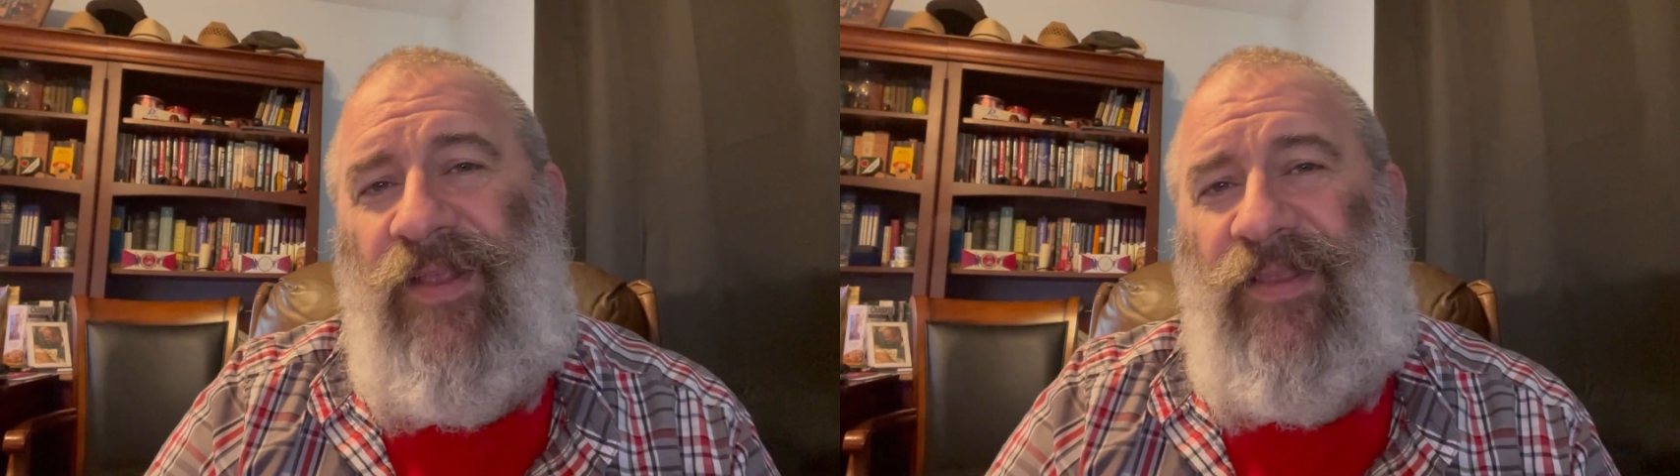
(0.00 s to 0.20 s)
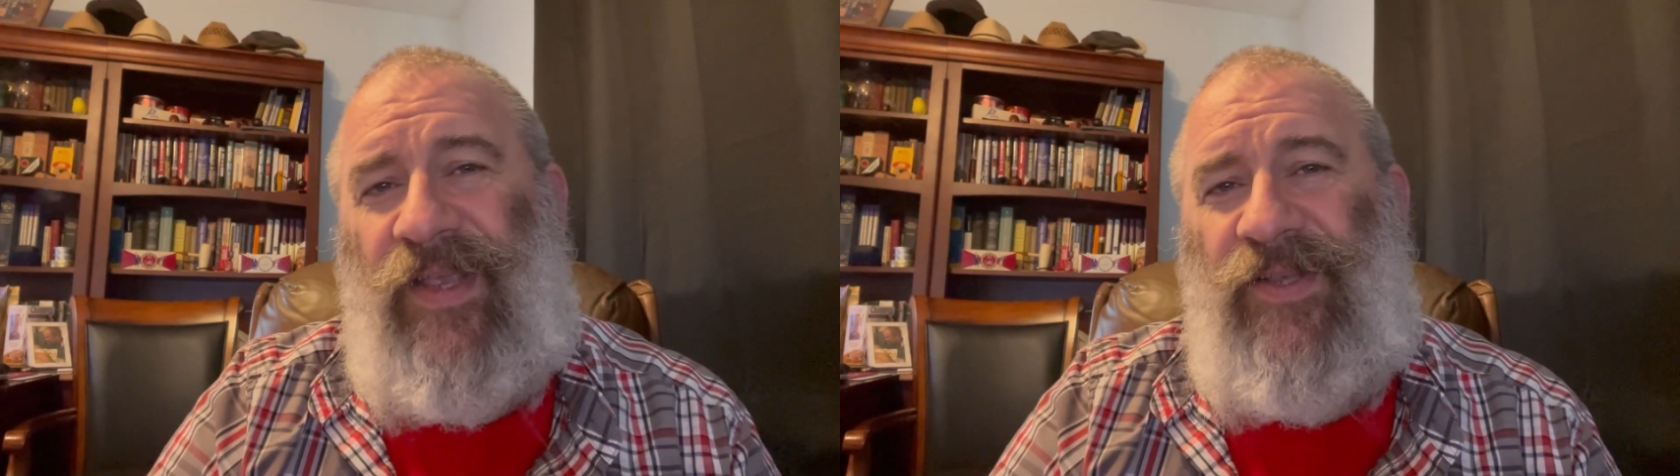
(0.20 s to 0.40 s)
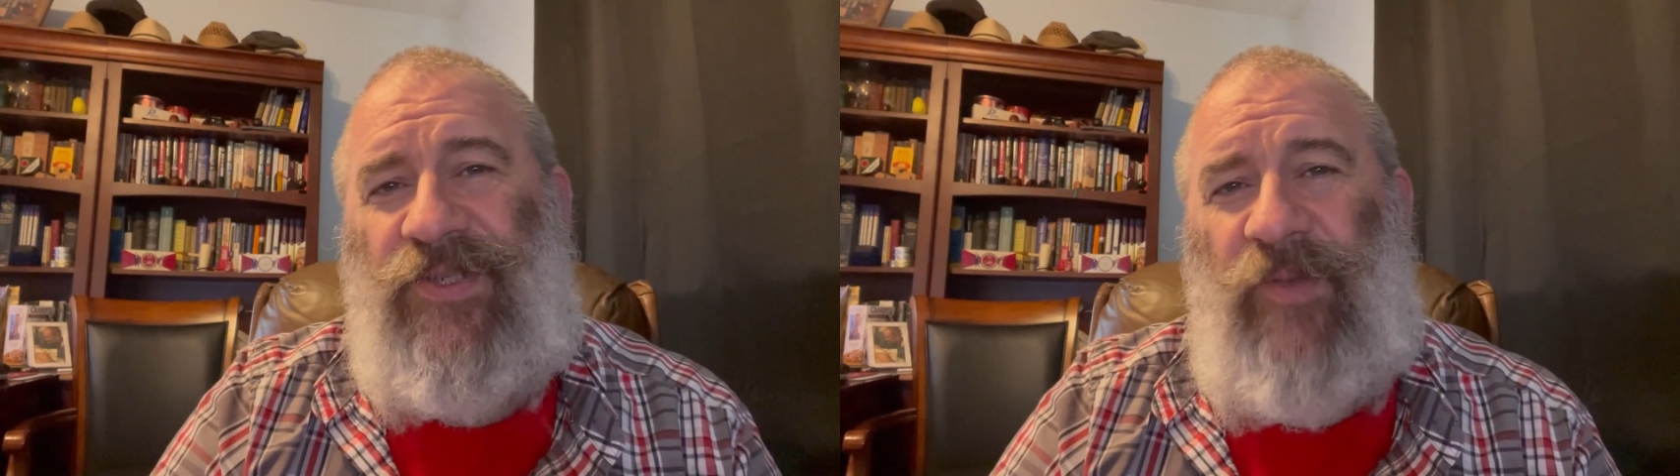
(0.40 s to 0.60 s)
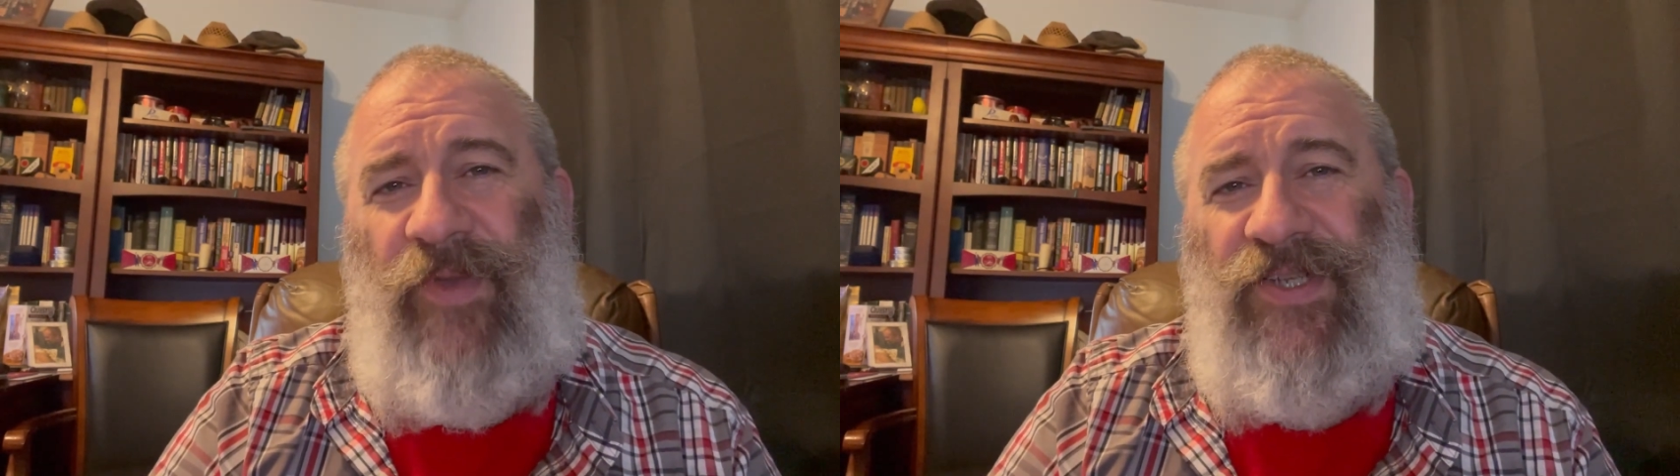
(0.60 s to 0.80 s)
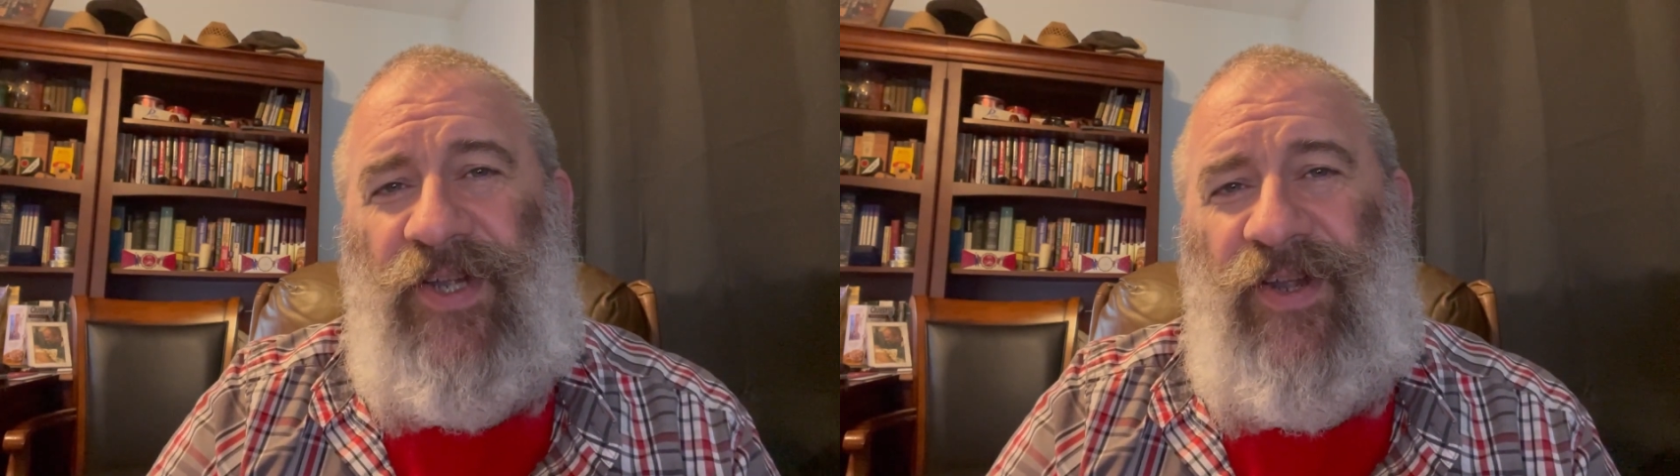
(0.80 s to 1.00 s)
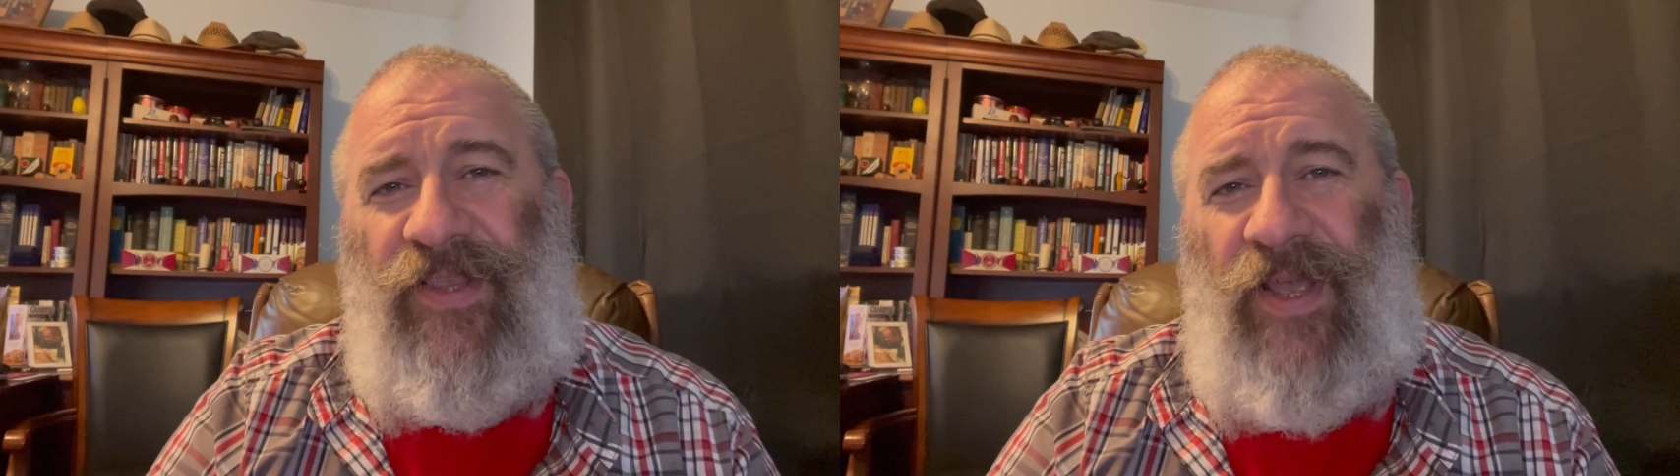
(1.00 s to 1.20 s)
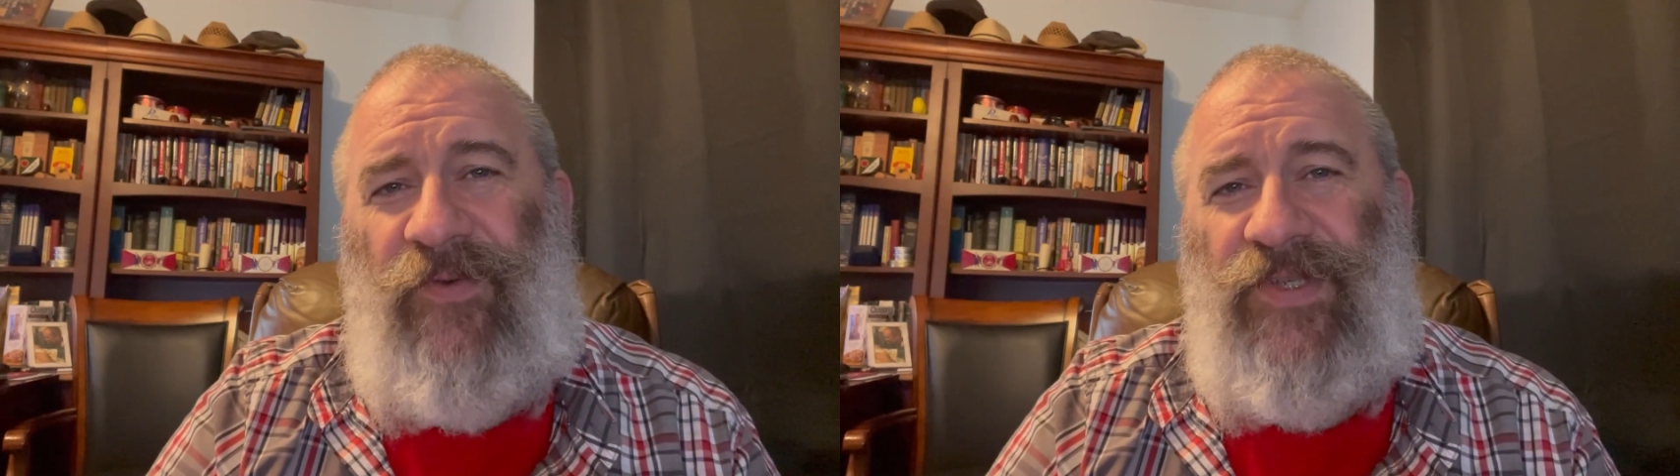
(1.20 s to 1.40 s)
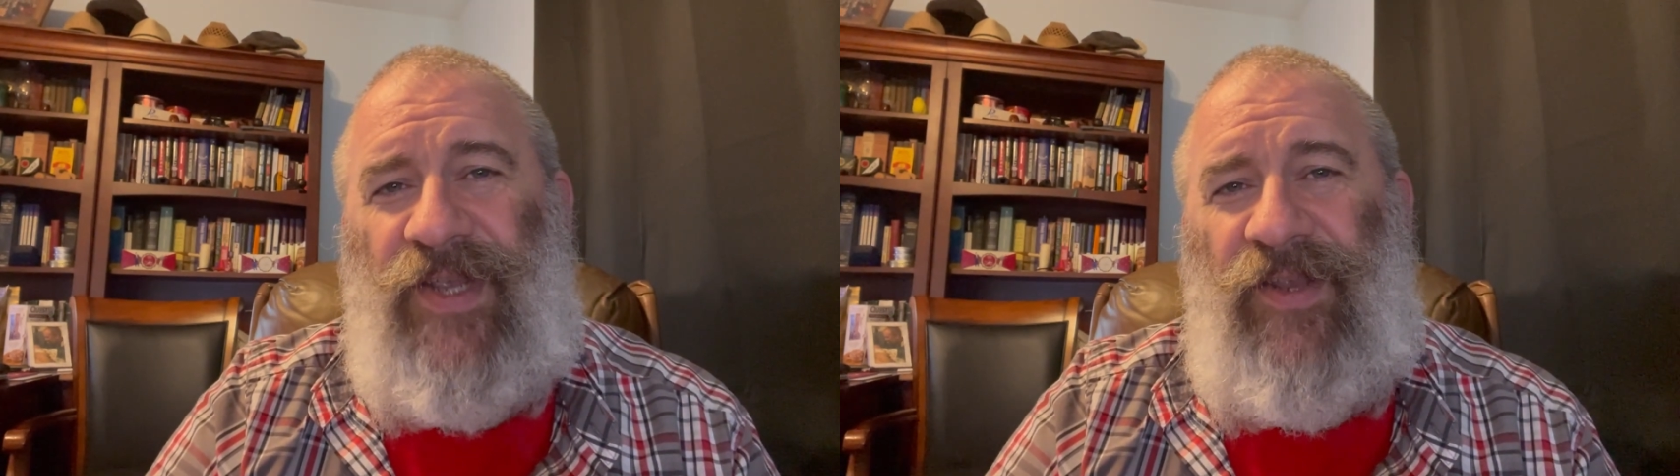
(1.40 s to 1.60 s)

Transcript: Thank you so much, Eric. That was a